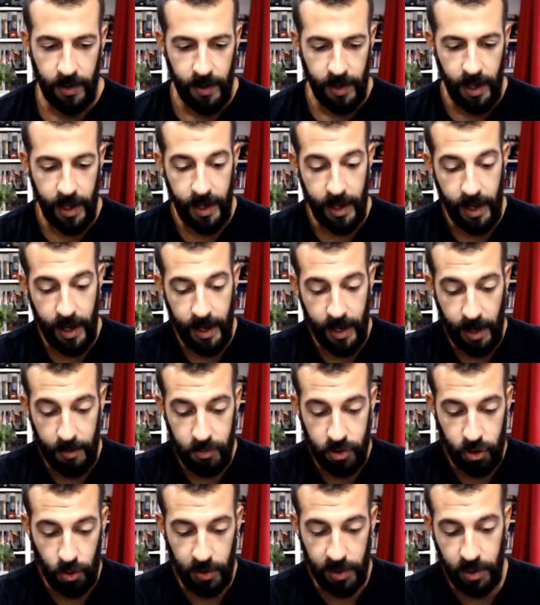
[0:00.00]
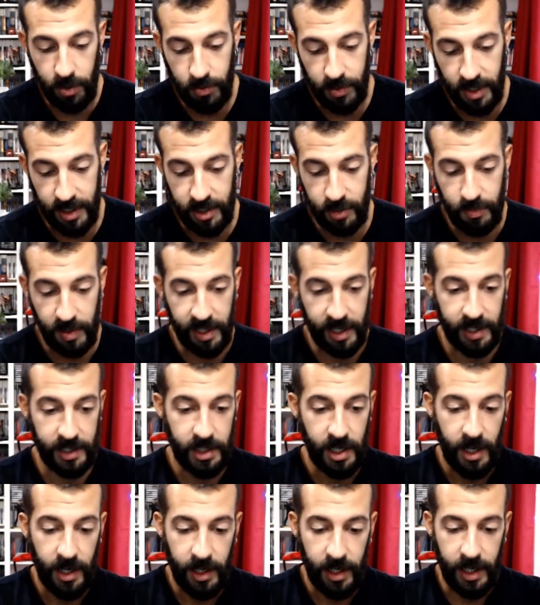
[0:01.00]
I'm showing you this because
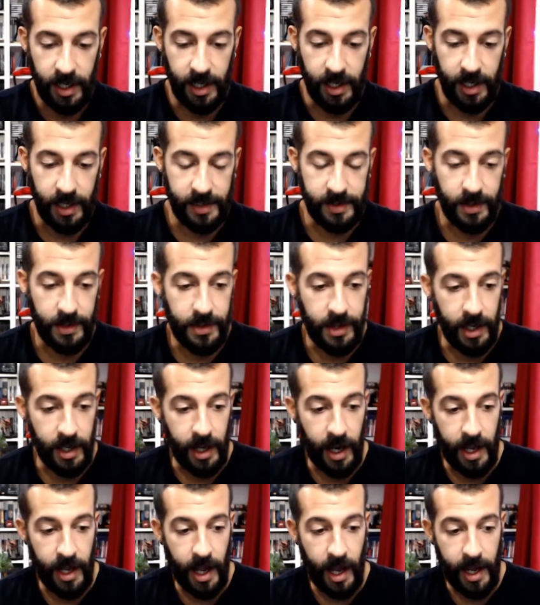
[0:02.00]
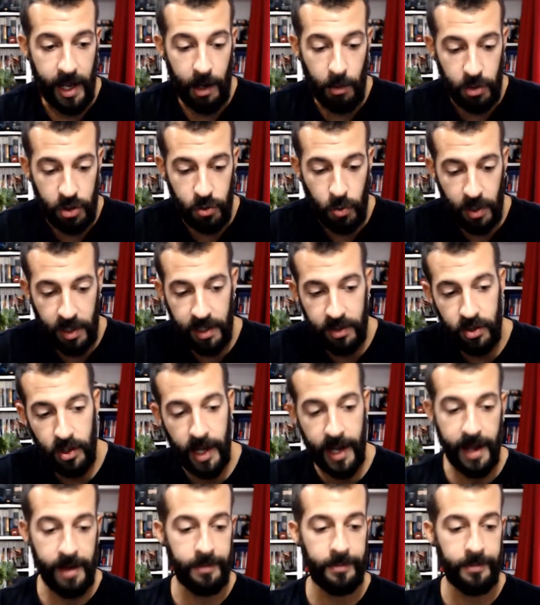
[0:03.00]
it's a thing I always wanted to have.